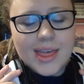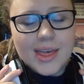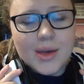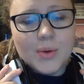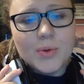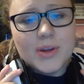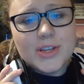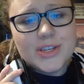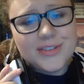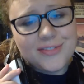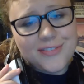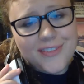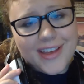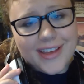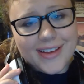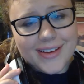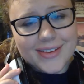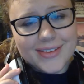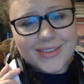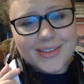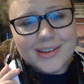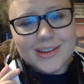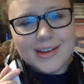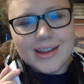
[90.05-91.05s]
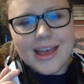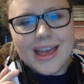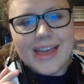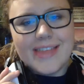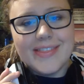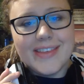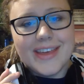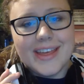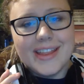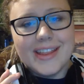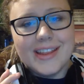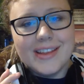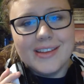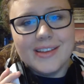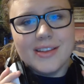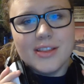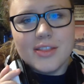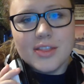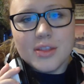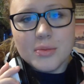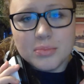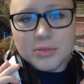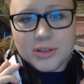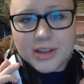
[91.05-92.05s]
which failed, and then
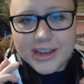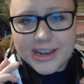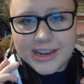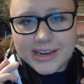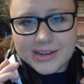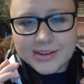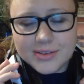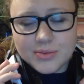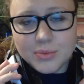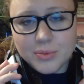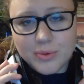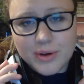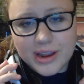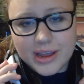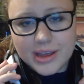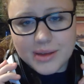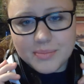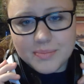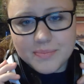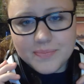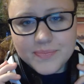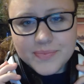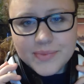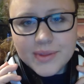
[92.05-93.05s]
the blind ram.